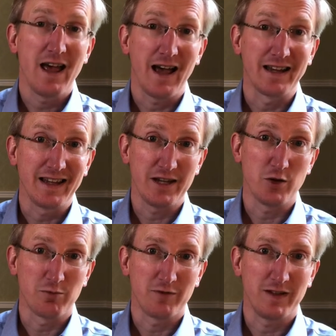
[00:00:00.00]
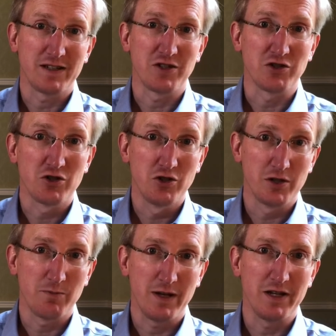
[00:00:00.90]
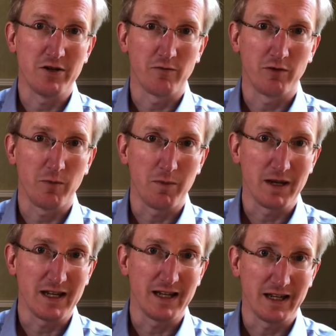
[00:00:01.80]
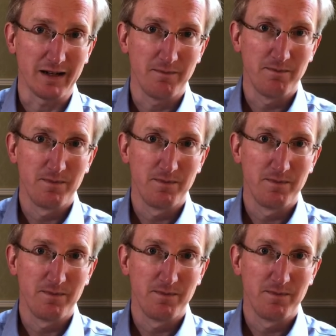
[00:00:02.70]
and get your professor's good opinion from the beginning.